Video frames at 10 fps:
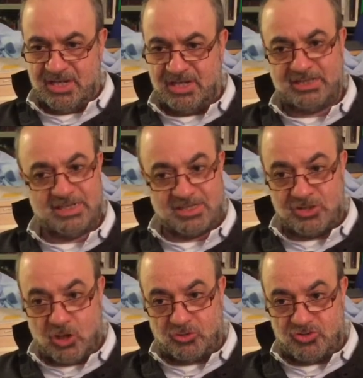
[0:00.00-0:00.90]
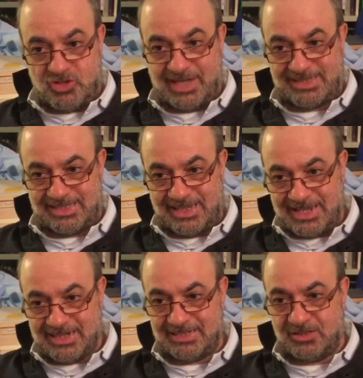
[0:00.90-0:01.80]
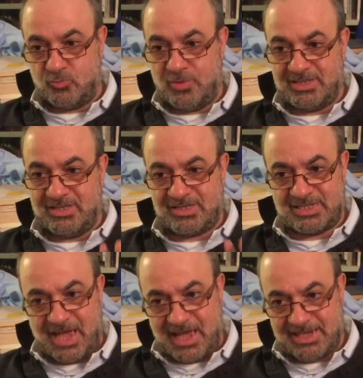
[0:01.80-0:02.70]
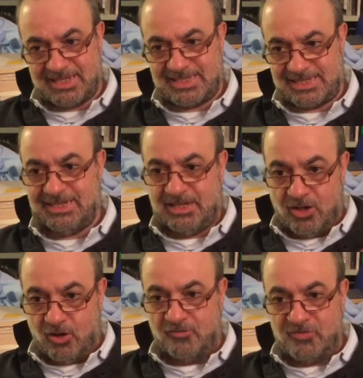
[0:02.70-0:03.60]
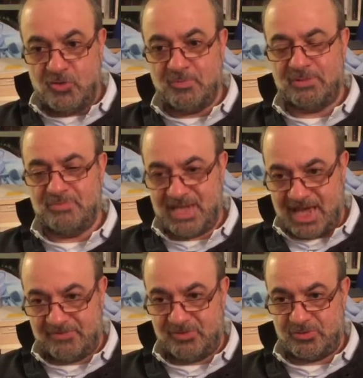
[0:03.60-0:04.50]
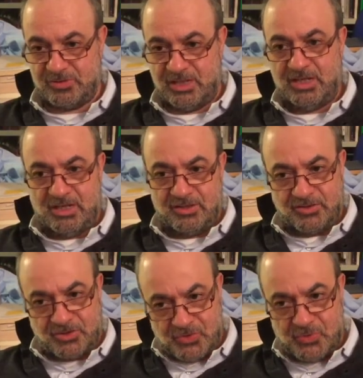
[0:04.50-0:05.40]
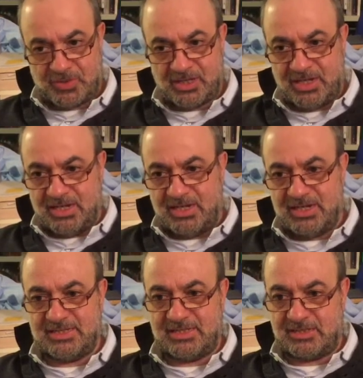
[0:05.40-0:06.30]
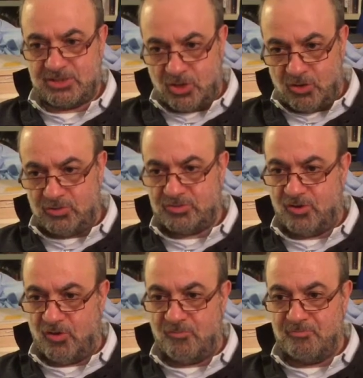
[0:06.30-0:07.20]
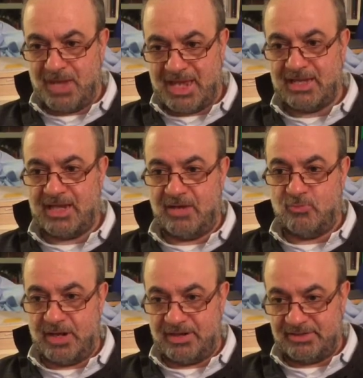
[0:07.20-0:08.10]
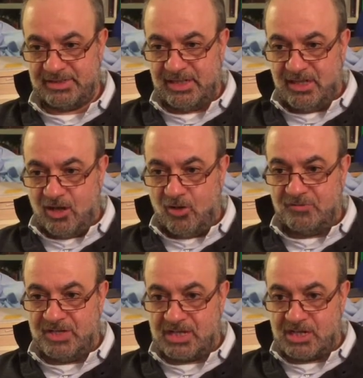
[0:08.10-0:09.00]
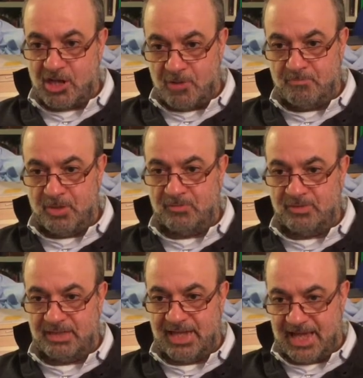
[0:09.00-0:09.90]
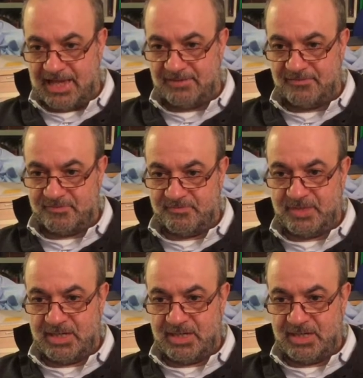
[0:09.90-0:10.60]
It is not just linked with signs of human behavior. Truth is a sort of being aware of the common life.